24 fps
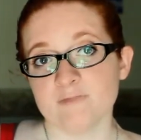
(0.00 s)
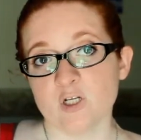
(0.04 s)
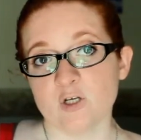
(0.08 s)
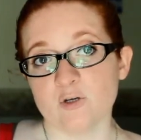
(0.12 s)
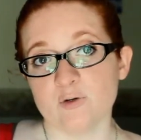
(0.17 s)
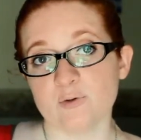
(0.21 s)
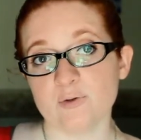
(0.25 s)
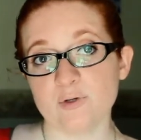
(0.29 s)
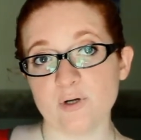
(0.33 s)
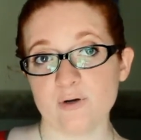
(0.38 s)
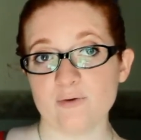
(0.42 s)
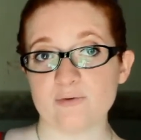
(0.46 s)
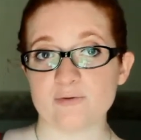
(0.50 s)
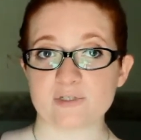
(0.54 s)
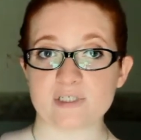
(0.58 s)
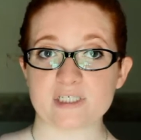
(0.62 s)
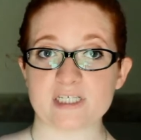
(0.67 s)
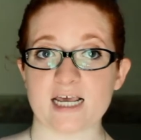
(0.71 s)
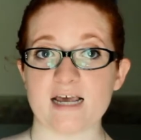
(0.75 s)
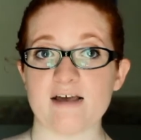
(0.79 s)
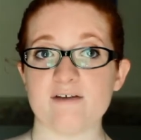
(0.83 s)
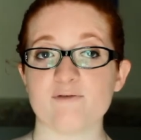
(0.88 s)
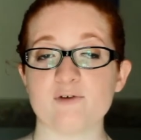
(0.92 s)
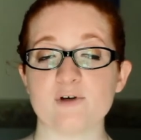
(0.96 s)
Who knows?
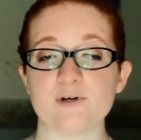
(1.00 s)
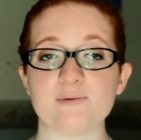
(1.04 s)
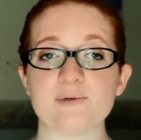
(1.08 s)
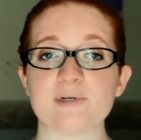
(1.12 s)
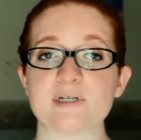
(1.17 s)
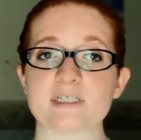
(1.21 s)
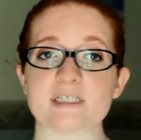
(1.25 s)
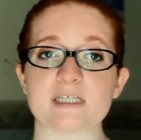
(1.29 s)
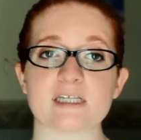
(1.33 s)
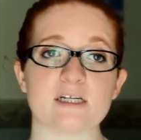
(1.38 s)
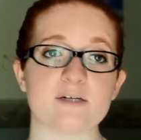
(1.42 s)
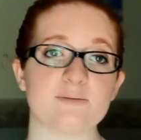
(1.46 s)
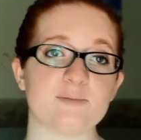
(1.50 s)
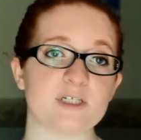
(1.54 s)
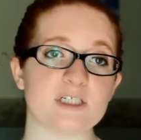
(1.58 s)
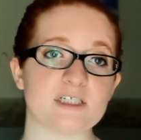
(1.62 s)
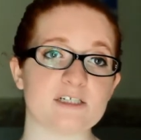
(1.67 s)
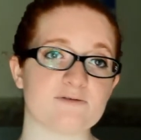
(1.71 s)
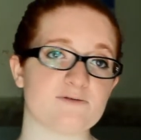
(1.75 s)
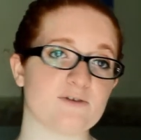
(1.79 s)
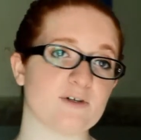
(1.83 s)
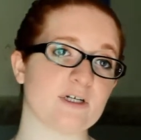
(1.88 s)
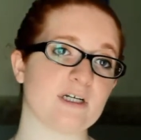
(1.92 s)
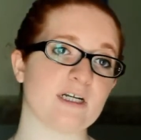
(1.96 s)
Everyone is a little bit
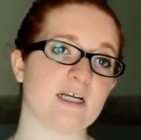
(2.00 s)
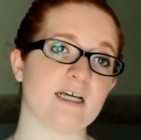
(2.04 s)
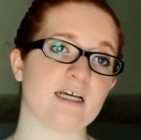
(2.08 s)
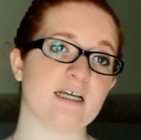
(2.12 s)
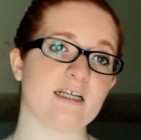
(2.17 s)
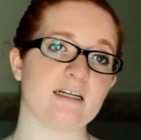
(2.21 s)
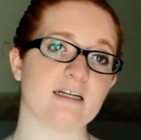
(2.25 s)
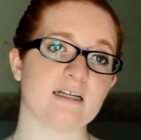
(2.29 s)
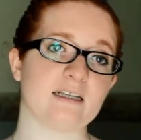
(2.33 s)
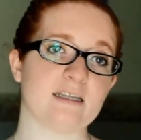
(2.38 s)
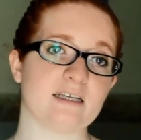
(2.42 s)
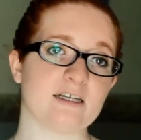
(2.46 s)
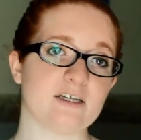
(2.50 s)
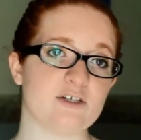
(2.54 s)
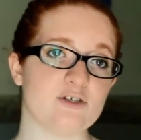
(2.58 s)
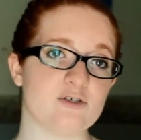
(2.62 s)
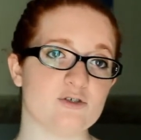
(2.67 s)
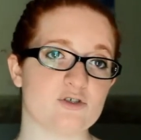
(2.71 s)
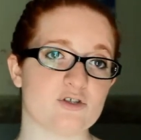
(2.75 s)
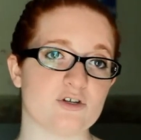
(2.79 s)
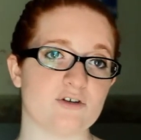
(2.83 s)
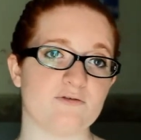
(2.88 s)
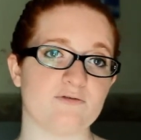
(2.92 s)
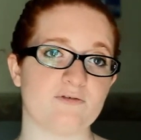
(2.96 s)
different, and I think you
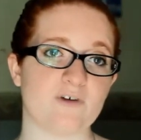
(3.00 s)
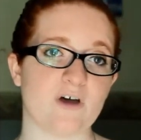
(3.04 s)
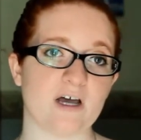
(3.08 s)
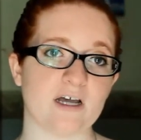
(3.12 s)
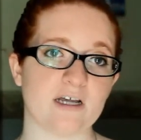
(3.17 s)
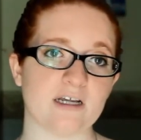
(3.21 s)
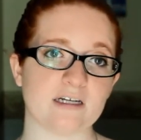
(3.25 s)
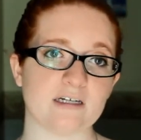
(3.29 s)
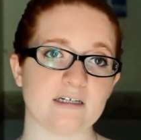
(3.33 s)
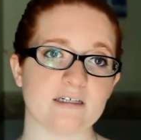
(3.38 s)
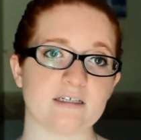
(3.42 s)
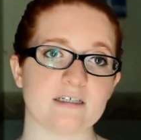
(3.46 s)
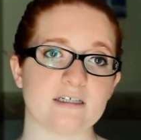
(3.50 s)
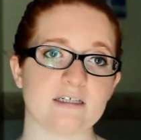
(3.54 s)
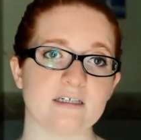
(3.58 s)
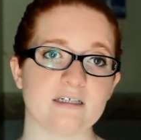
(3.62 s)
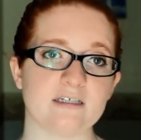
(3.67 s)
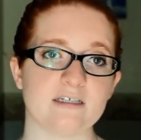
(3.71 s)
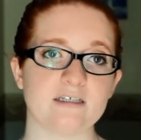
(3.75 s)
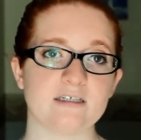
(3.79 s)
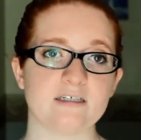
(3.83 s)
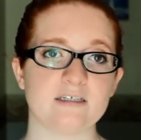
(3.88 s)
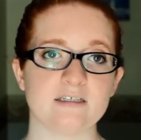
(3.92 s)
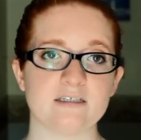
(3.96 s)
should find
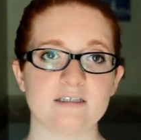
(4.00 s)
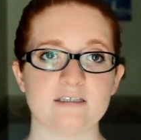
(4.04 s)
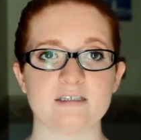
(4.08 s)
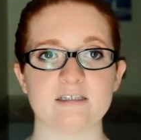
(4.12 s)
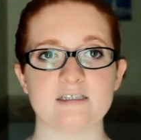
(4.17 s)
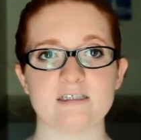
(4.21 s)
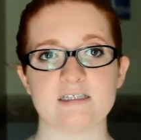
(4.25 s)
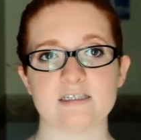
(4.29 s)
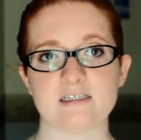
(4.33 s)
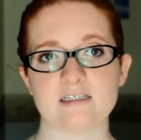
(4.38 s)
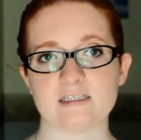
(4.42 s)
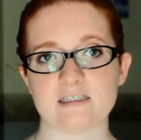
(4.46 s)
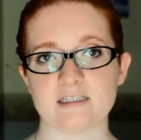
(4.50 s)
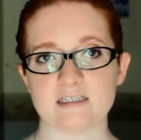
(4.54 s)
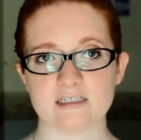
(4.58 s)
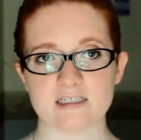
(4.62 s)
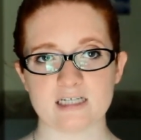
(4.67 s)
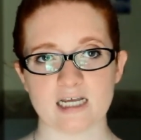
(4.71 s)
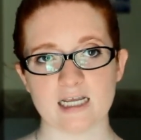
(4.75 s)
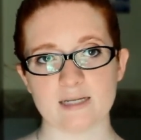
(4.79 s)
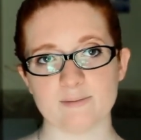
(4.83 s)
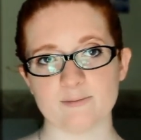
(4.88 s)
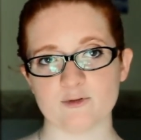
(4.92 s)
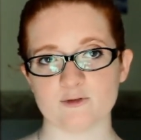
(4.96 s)
the
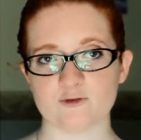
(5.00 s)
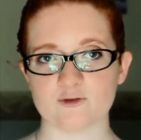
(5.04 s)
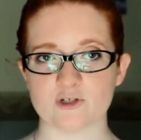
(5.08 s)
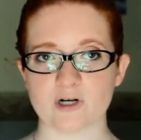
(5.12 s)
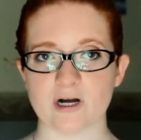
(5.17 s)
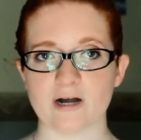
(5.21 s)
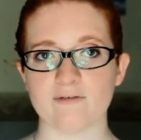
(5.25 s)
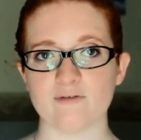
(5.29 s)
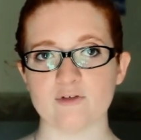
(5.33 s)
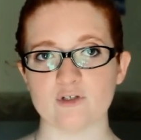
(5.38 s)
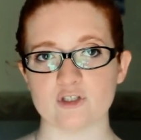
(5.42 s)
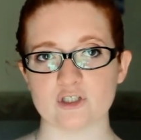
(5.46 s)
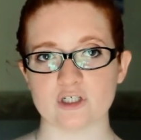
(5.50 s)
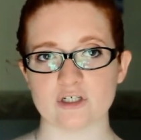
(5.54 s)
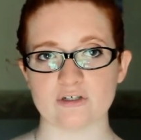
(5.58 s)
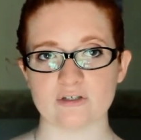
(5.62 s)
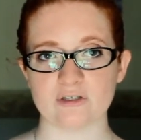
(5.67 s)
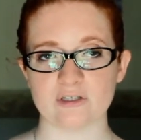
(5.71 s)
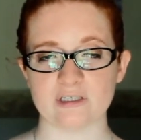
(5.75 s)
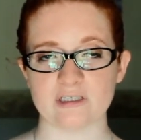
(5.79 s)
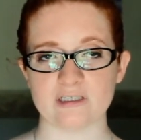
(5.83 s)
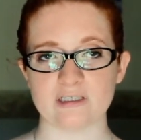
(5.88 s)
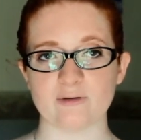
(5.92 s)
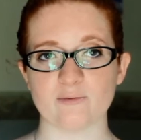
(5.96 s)
type of travel
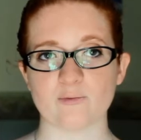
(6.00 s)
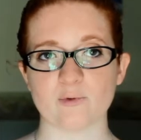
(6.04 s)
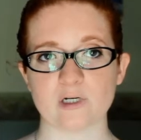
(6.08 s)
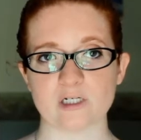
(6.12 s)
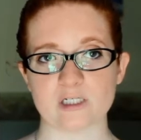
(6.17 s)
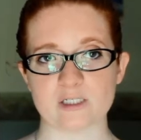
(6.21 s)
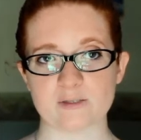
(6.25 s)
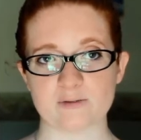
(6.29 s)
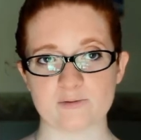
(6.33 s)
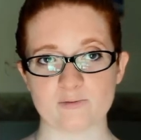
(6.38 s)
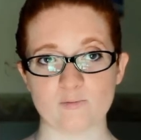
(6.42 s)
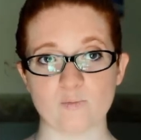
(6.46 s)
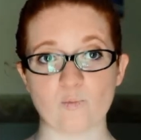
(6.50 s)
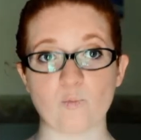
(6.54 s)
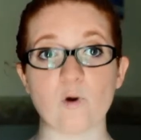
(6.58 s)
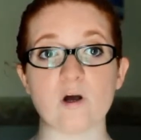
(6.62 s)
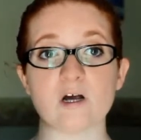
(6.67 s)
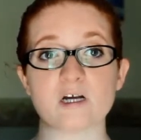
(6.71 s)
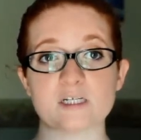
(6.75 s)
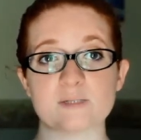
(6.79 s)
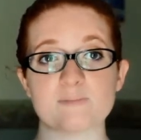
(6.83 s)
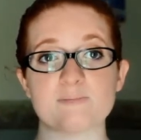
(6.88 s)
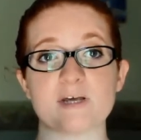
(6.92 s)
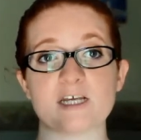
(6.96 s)
journaling that
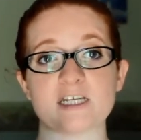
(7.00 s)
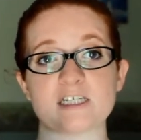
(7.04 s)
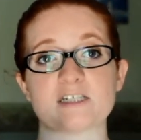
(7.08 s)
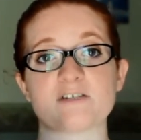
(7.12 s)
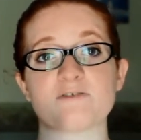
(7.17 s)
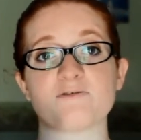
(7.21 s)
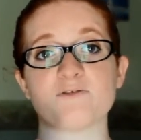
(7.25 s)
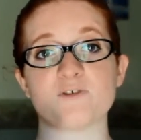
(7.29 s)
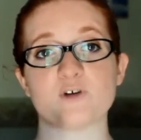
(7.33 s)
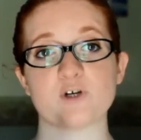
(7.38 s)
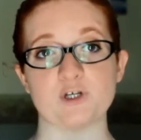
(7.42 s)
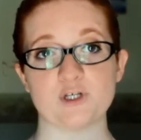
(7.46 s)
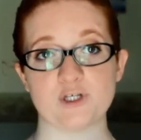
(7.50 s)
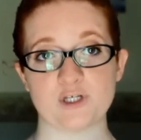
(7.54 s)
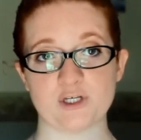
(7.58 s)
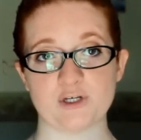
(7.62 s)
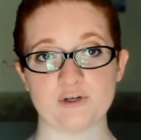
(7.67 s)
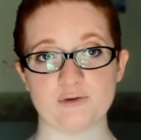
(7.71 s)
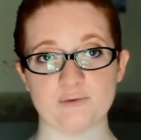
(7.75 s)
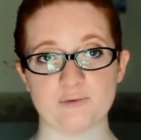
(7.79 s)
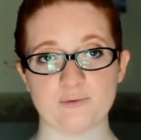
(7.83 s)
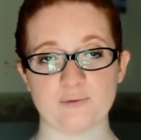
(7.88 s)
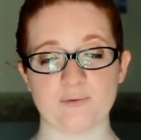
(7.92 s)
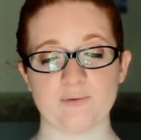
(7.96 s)
works best for
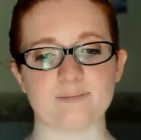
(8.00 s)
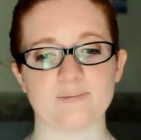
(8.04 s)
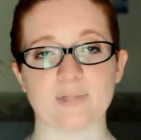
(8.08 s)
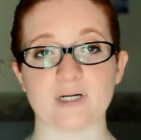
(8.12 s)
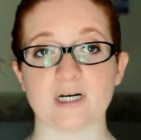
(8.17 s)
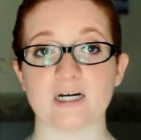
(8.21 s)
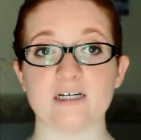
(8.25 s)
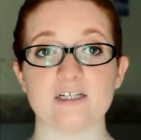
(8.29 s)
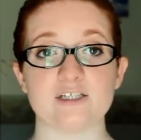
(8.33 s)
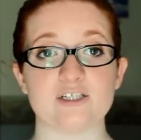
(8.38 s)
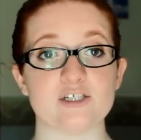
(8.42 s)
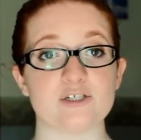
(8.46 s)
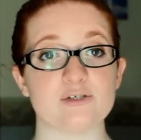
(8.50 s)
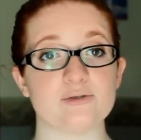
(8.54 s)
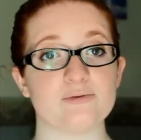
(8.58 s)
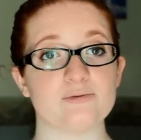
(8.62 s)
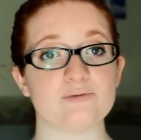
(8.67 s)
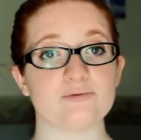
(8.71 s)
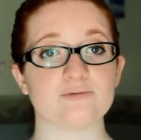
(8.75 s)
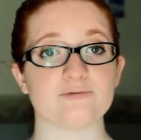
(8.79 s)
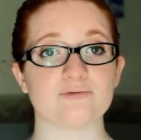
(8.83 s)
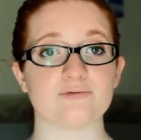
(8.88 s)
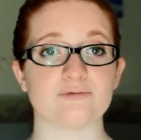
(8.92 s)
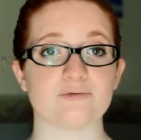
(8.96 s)
you. But I do
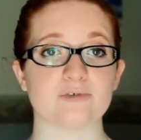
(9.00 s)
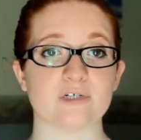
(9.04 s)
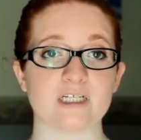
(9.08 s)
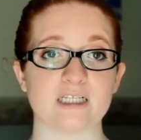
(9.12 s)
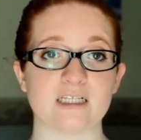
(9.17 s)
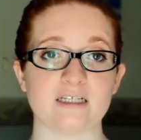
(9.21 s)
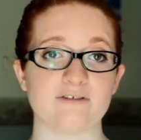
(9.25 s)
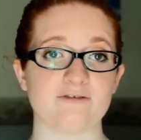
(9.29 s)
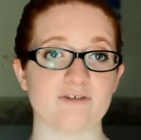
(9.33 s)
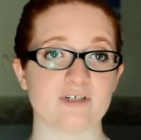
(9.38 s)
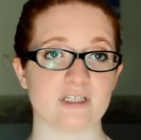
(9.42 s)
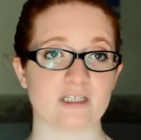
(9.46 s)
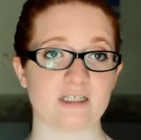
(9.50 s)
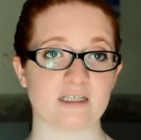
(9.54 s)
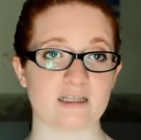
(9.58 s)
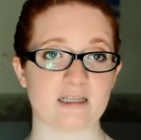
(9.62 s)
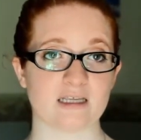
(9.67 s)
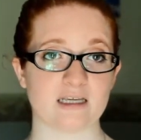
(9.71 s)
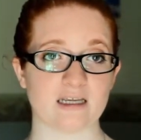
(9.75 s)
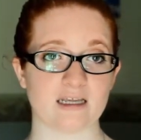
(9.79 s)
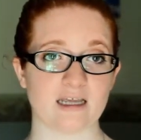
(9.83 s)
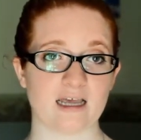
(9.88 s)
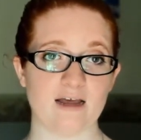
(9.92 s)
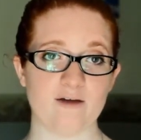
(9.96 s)
really
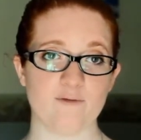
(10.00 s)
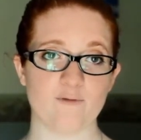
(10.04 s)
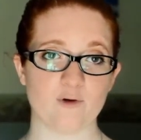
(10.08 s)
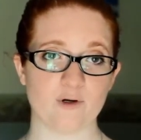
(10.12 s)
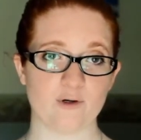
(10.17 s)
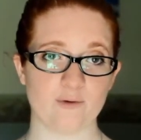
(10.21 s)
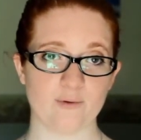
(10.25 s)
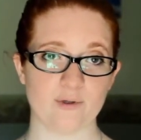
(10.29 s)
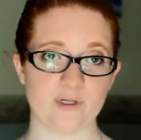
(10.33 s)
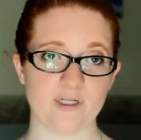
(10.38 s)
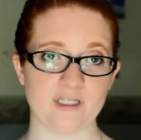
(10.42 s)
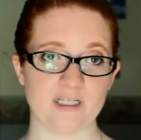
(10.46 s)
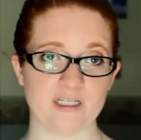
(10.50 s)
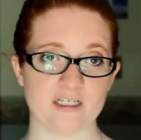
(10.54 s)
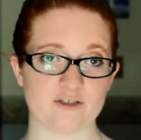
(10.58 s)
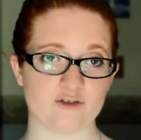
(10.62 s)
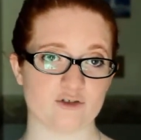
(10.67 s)
think everyone that